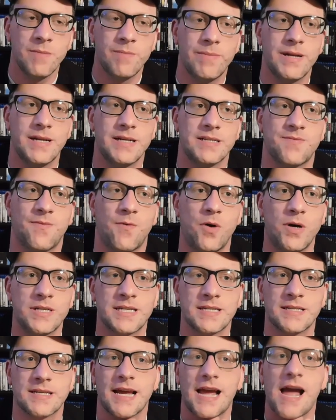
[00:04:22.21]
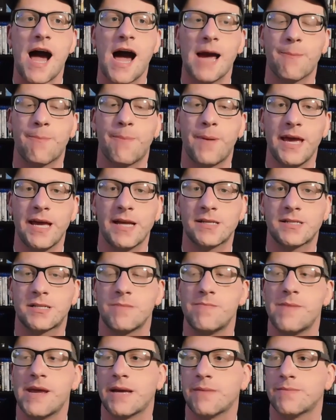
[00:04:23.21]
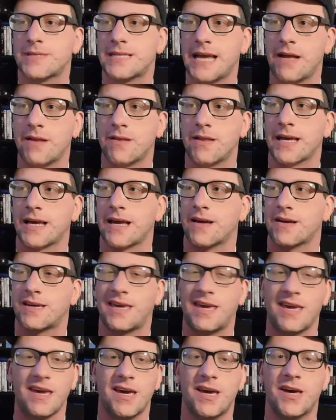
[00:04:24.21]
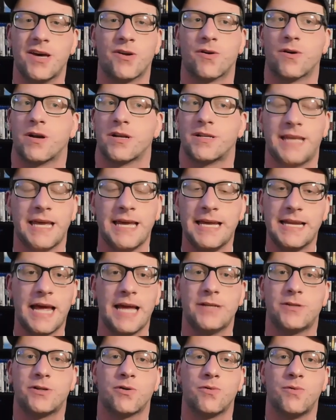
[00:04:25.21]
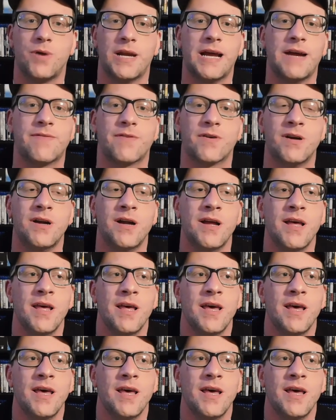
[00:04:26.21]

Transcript: But his voice is like high-pitched to make him sound like a kid or a teenager or whatever.